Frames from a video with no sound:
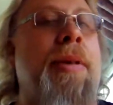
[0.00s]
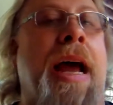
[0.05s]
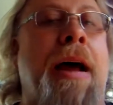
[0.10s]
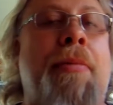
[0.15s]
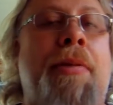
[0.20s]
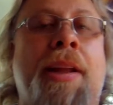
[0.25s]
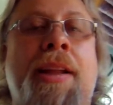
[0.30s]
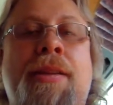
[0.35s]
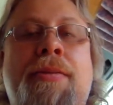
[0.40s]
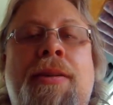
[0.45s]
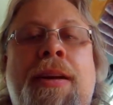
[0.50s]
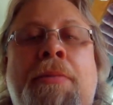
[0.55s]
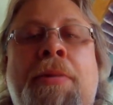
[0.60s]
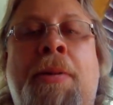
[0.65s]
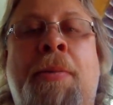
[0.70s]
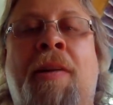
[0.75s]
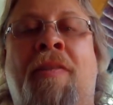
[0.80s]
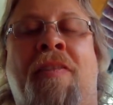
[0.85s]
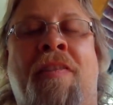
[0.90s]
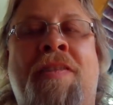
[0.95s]
babbling. It's probably
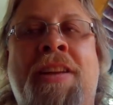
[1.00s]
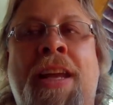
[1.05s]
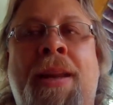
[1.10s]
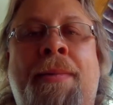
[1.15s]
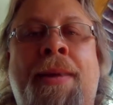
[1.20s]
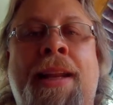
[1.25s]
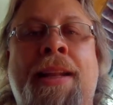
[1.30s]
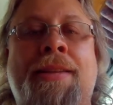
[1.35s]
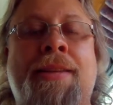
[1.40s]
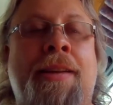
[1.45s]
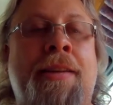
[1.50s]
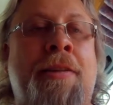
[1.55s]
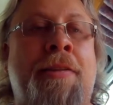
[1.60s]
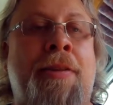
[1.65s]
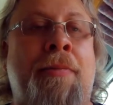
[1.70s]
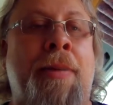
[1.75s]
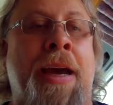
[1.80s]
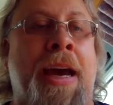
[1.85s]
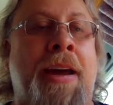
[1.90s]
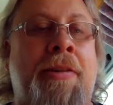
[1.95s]
been about 15 minutes. I know
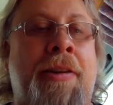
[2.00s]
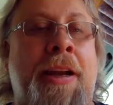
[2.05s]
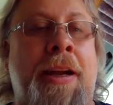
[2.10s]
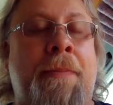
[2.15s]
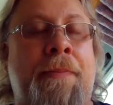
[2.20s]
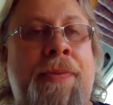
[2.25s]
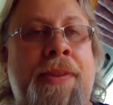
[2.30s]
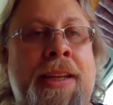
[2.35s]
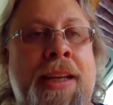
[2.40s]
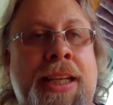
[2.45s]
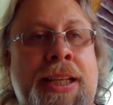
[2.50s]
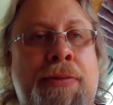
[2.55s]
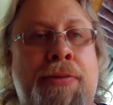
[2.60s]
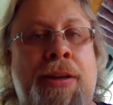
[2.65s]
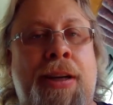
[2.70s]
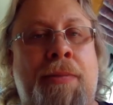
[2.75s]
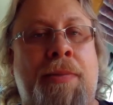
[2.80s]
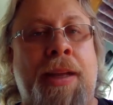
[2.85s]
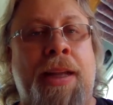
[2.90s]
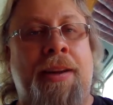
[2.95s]
the battery is
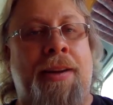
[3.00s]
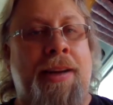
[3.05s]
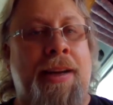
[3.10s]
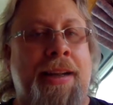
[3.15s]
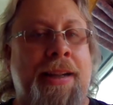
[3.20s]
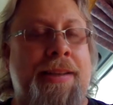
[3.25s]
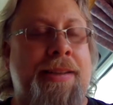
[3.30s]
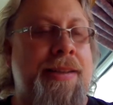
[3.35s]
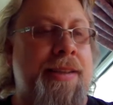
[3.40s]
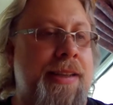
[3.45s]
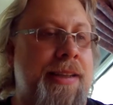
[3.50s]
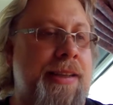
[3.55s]
probably on its